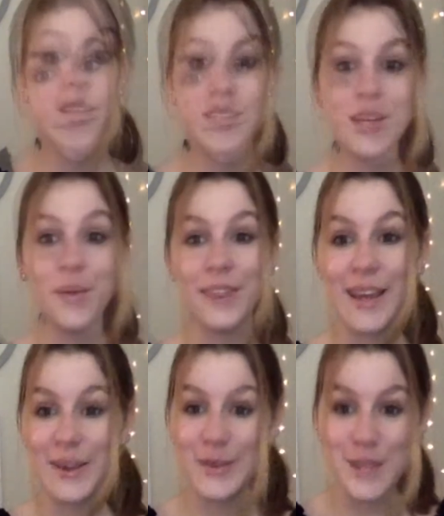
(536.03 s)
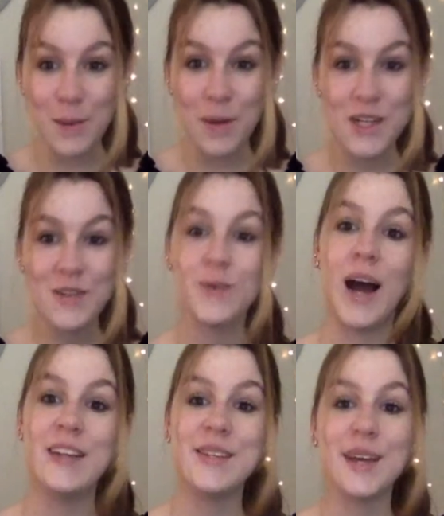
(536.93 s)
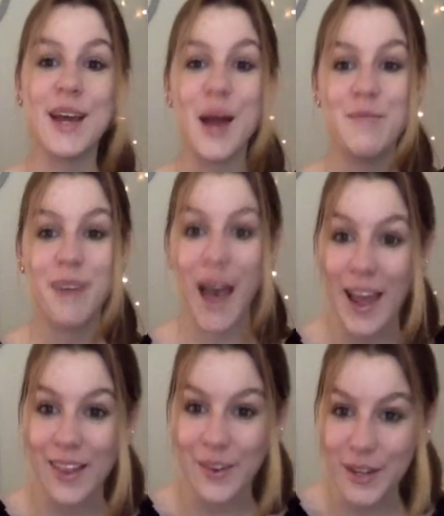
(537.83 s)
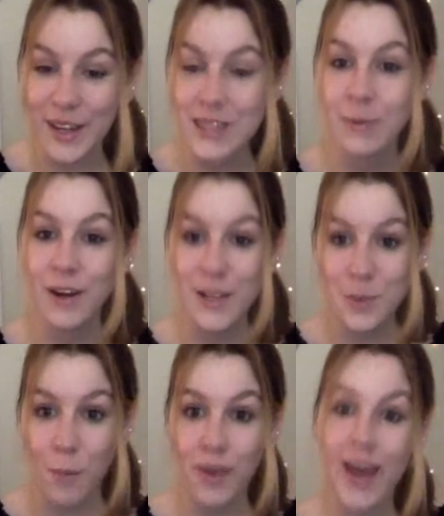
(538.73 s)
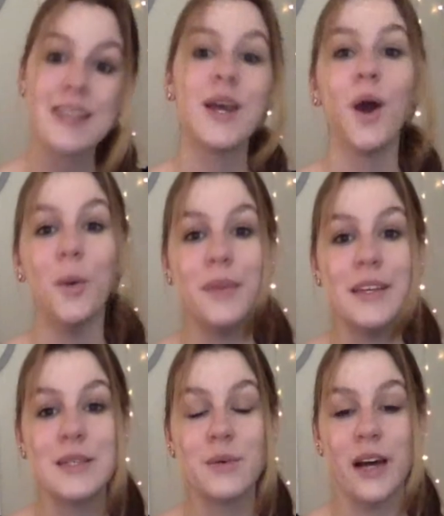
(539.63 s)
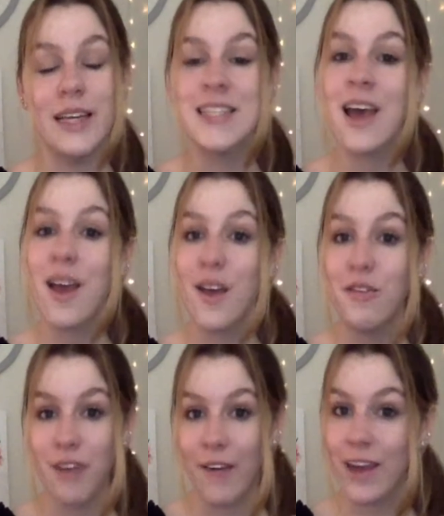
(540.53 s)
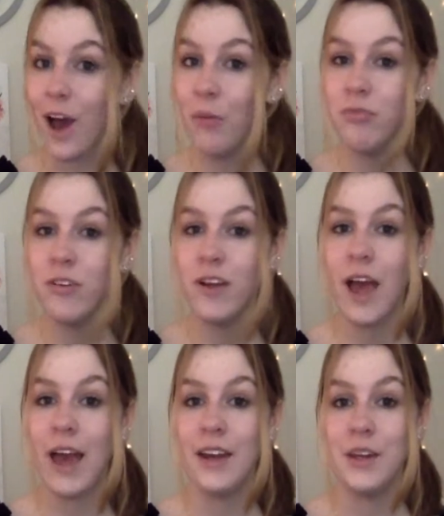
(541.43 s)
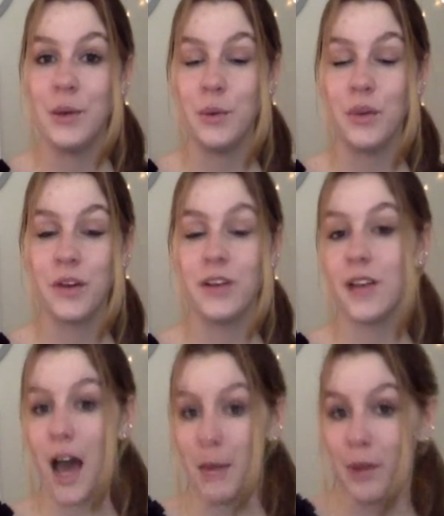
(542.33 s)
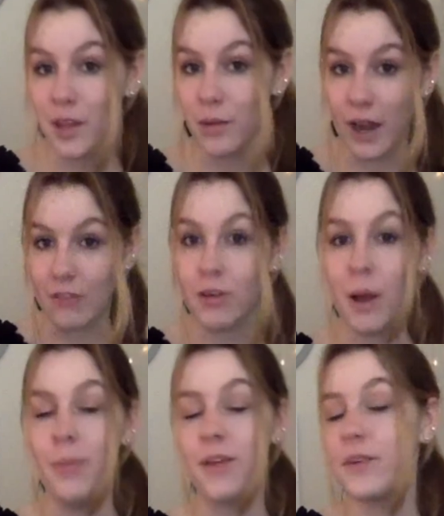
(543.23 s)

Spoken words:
So thank you so much for watching my learning experience webcast. I hope this was very helpful and you learned a lot about the Writing for Public